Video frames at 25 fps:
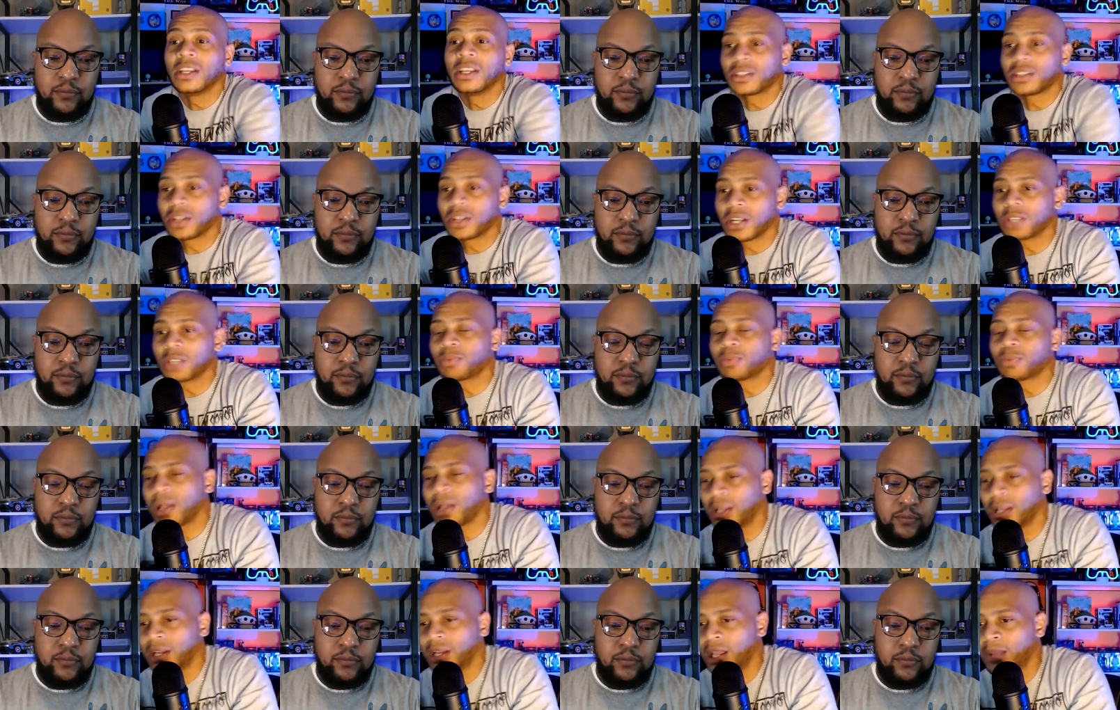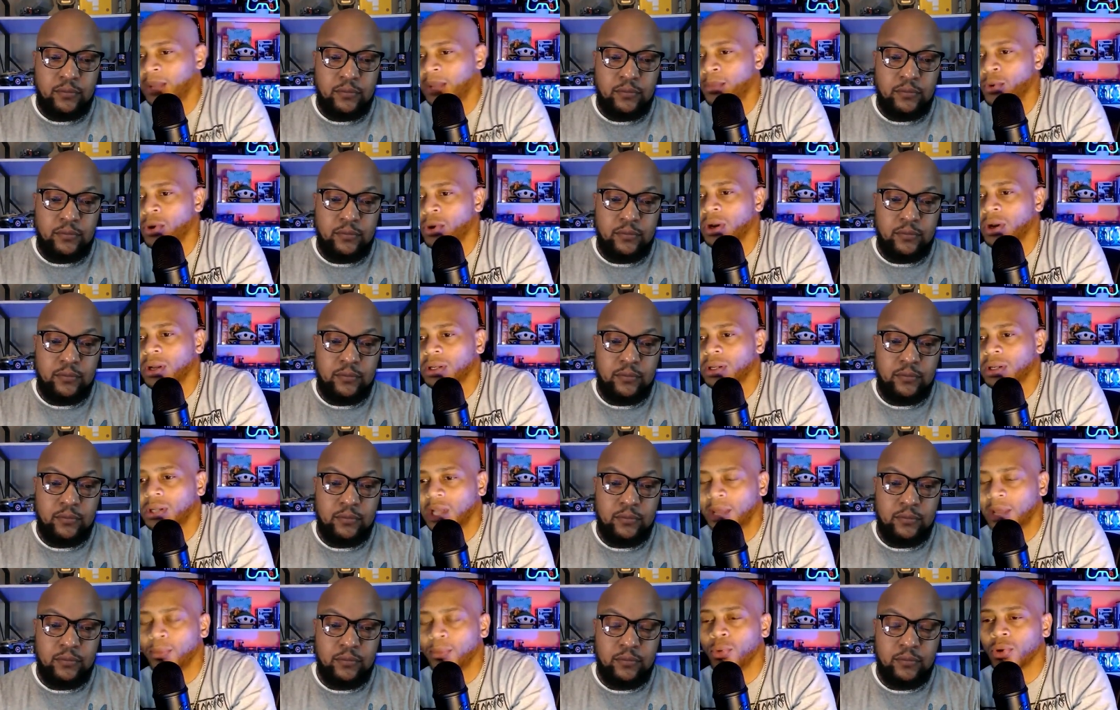Speaker 1: So that's probably Namor
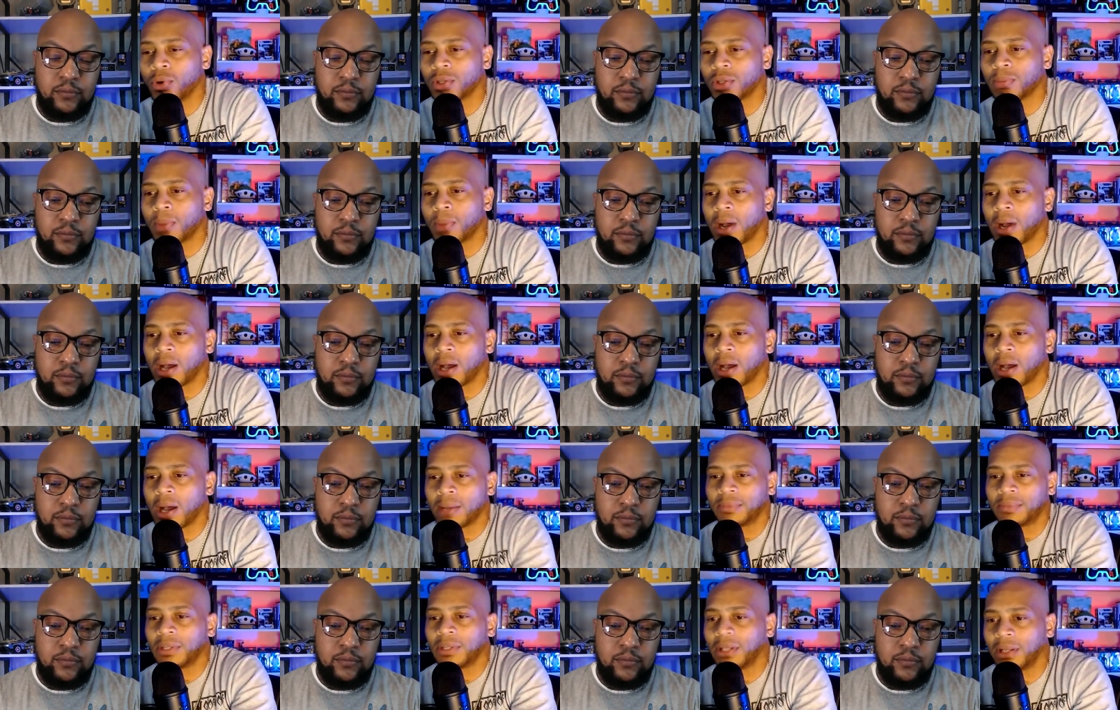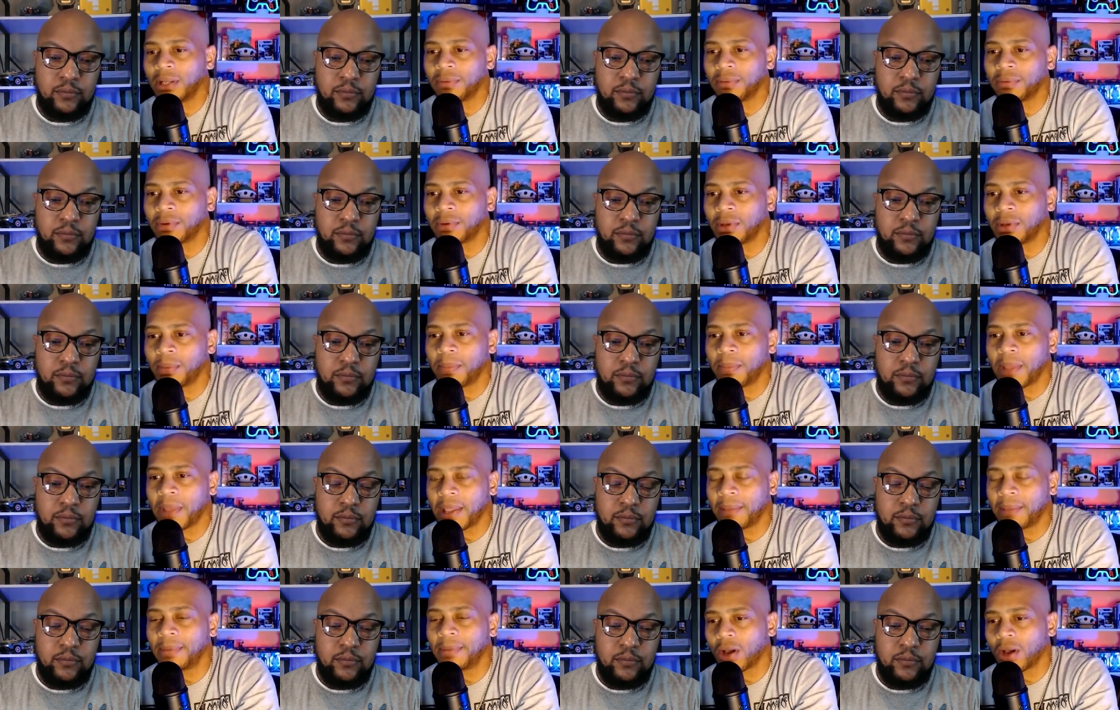Namor's mom delivering the
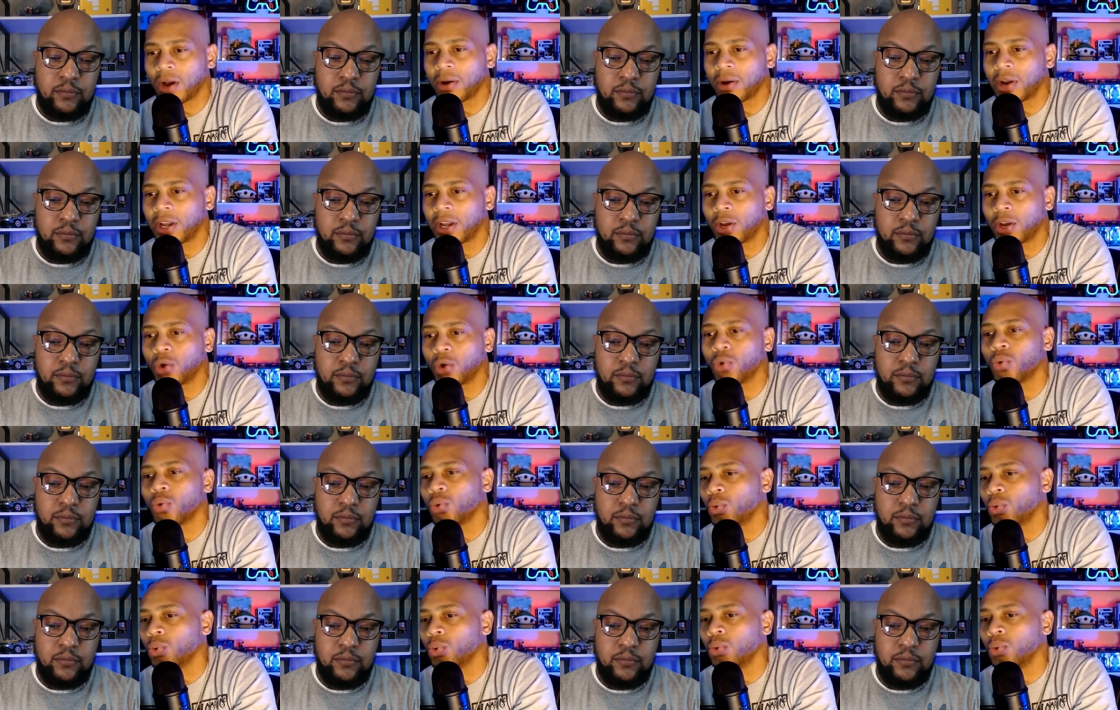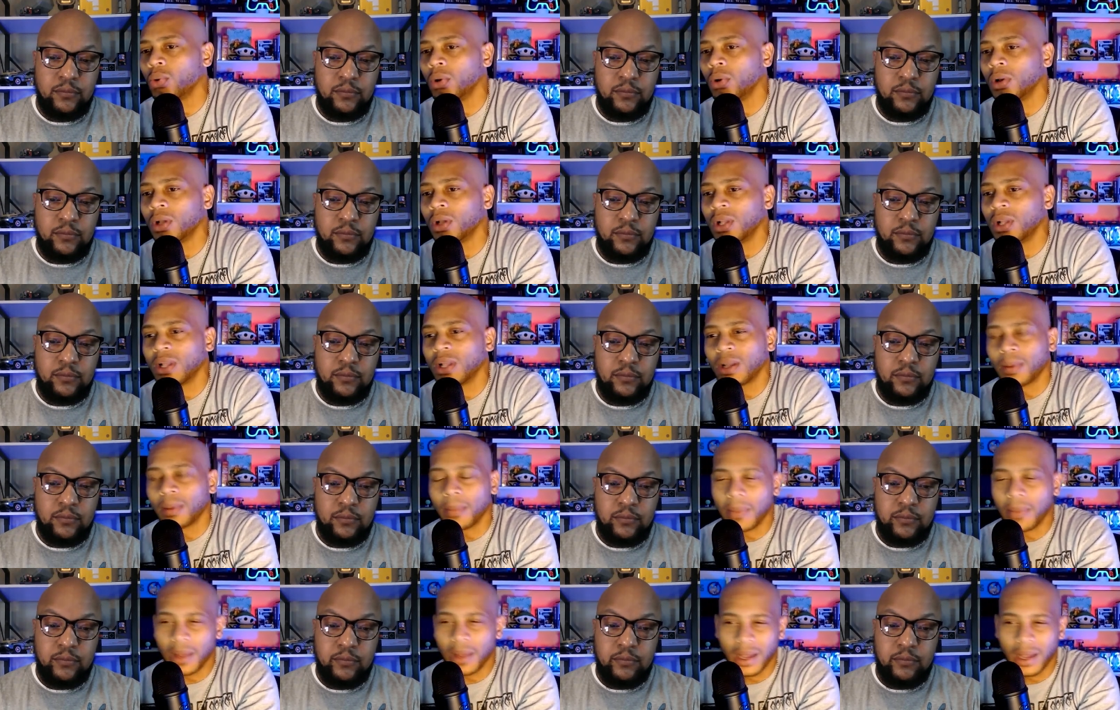baby. All right, cool.
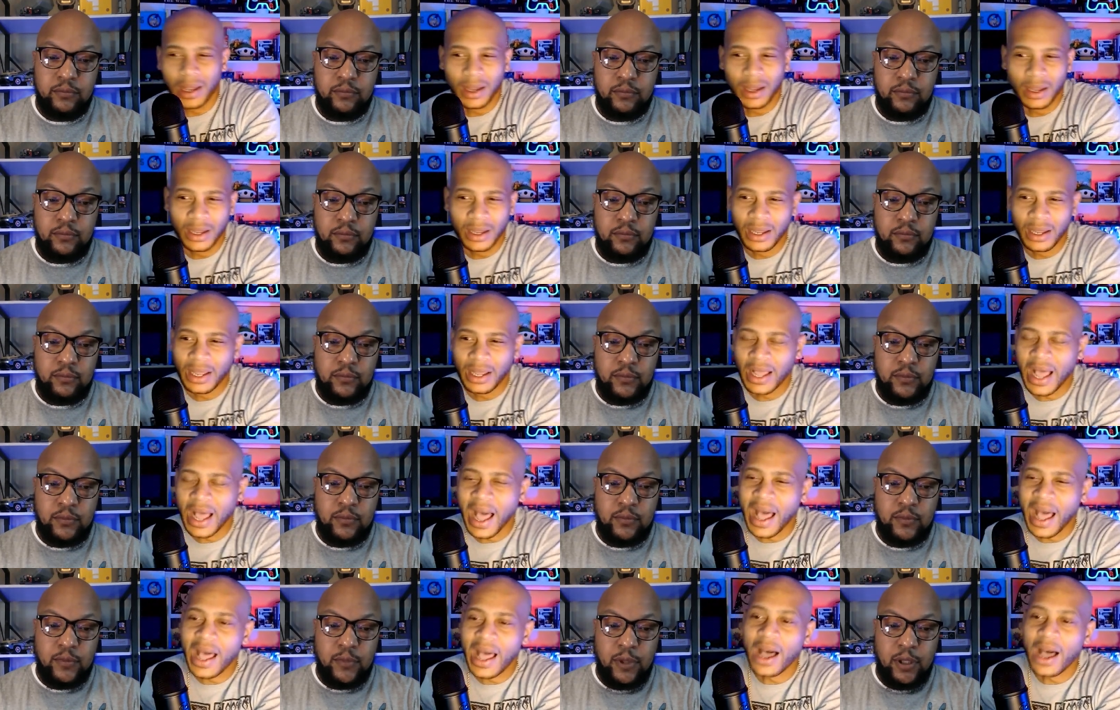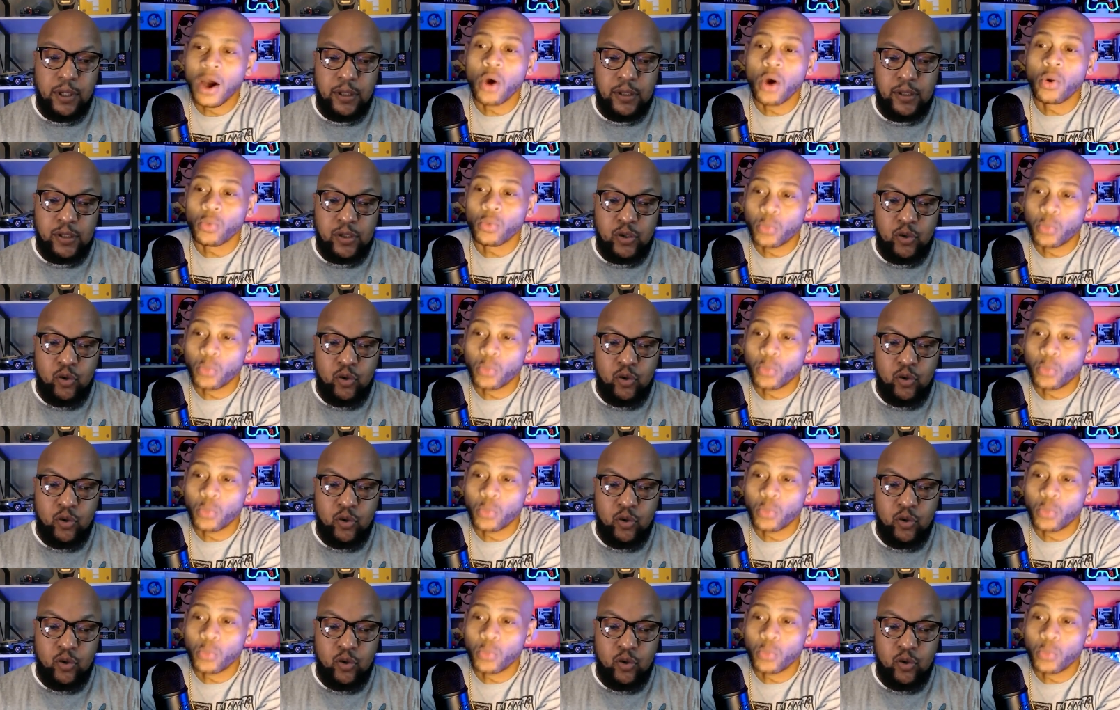Uh, I, oh,